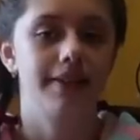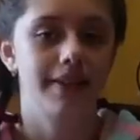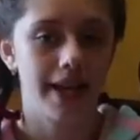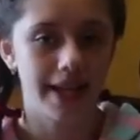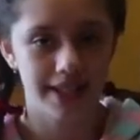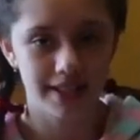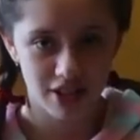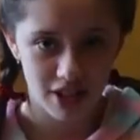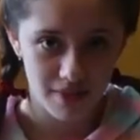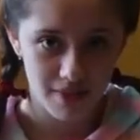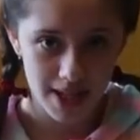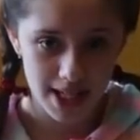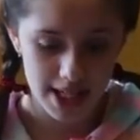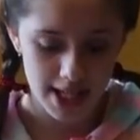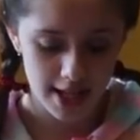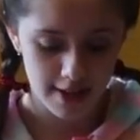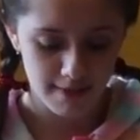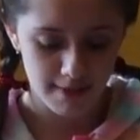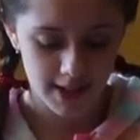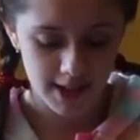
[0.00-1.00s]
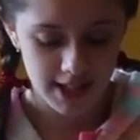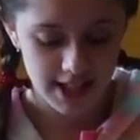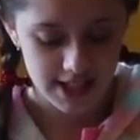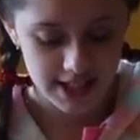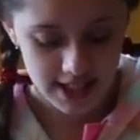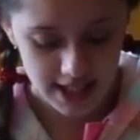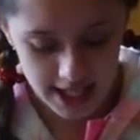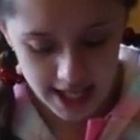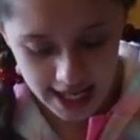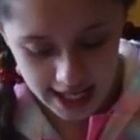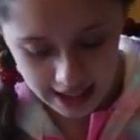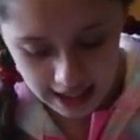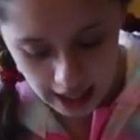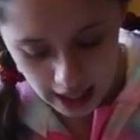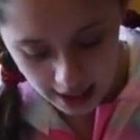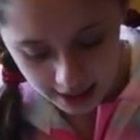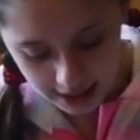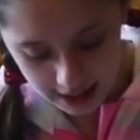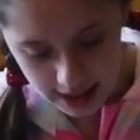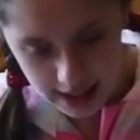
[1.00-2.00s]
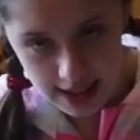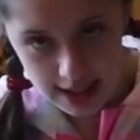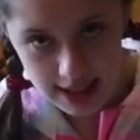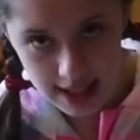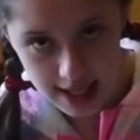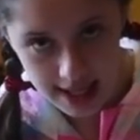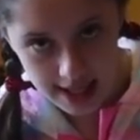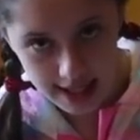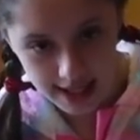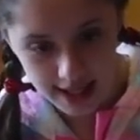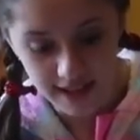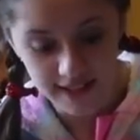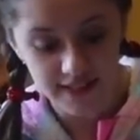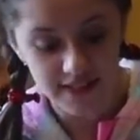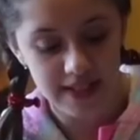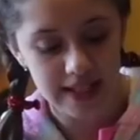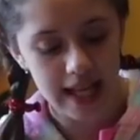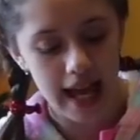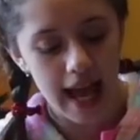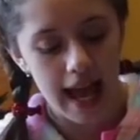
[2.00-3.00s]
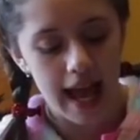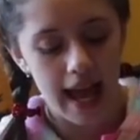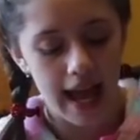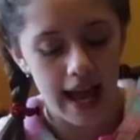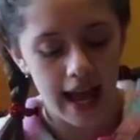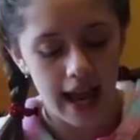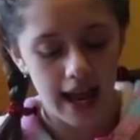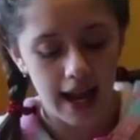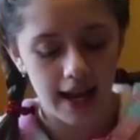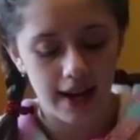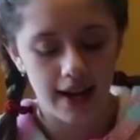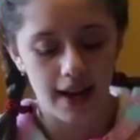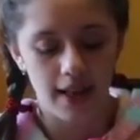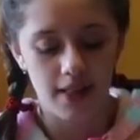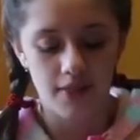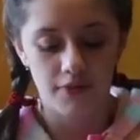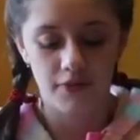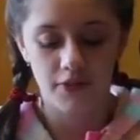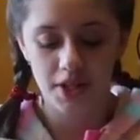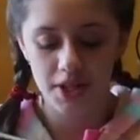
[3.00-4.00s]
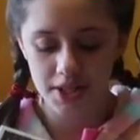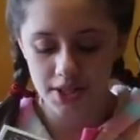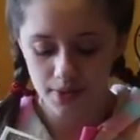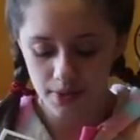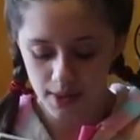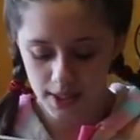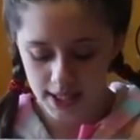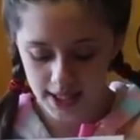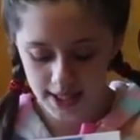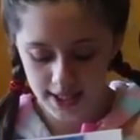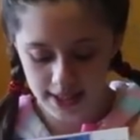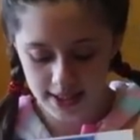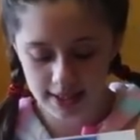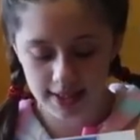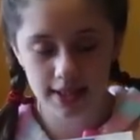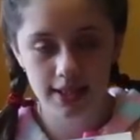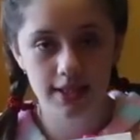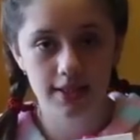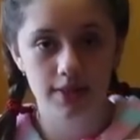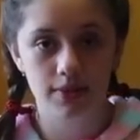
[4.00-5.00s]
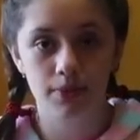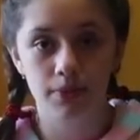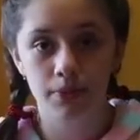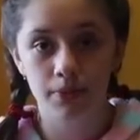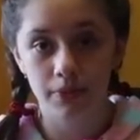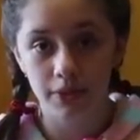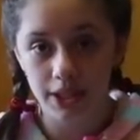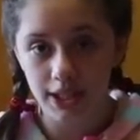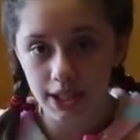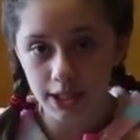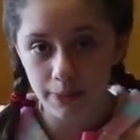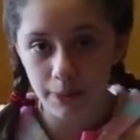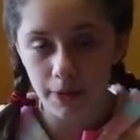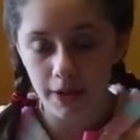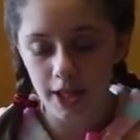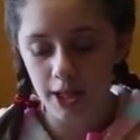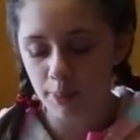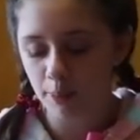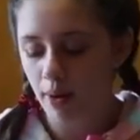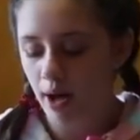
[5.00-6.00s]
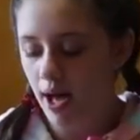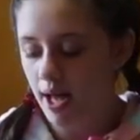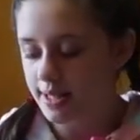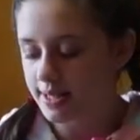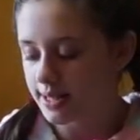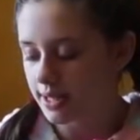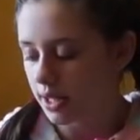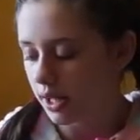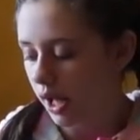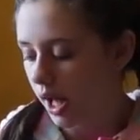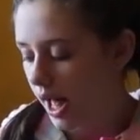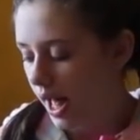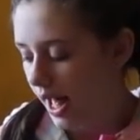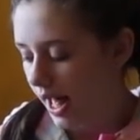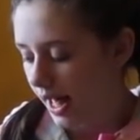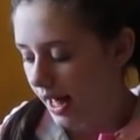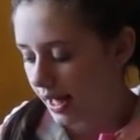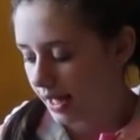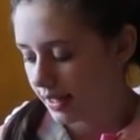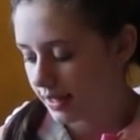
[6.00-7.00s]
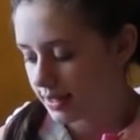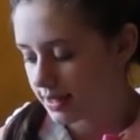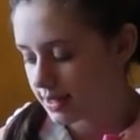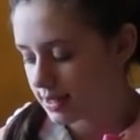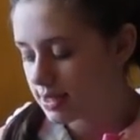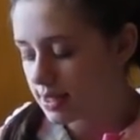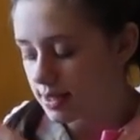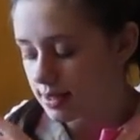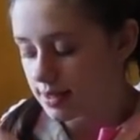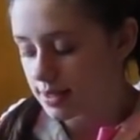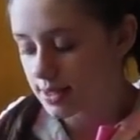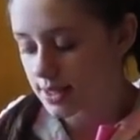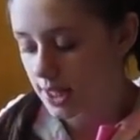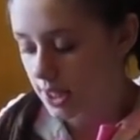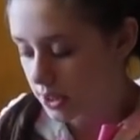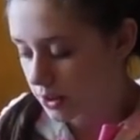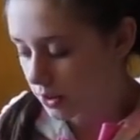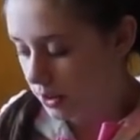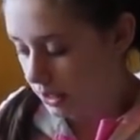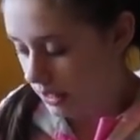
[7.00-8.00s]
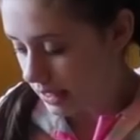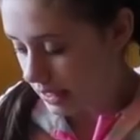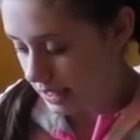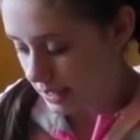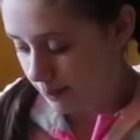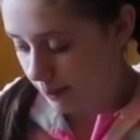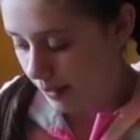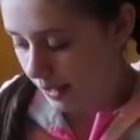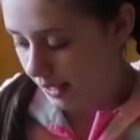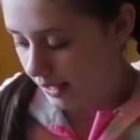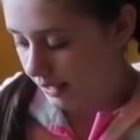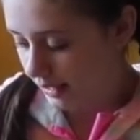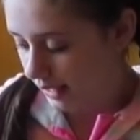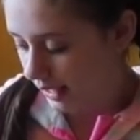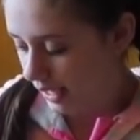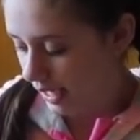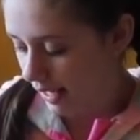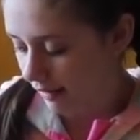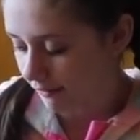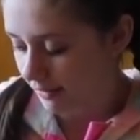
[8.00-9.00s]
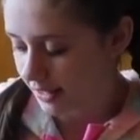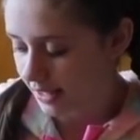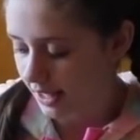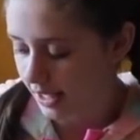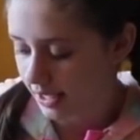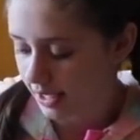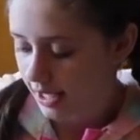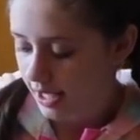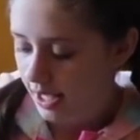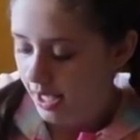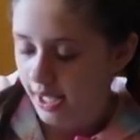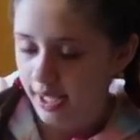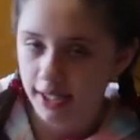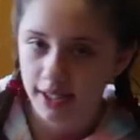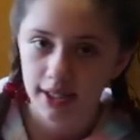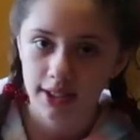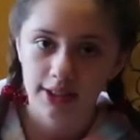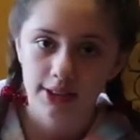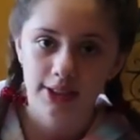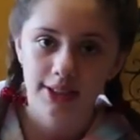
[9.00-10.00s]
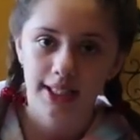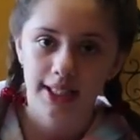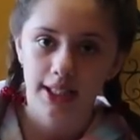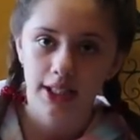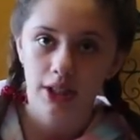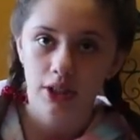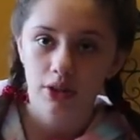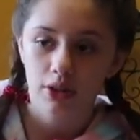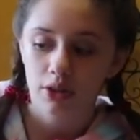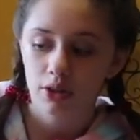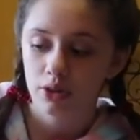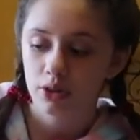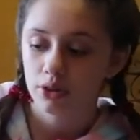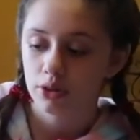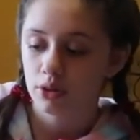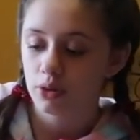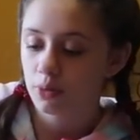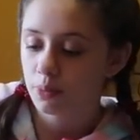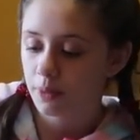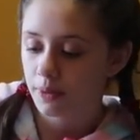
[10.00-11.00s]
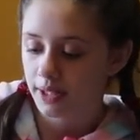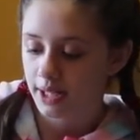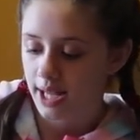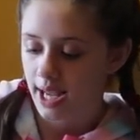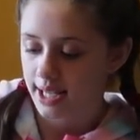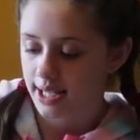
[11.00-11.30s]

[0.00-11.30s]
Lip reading: Next are my neighbors. I got this gift. And first one is this really pretty puzzle. It's so sparkly and everything, and it's like So pretty.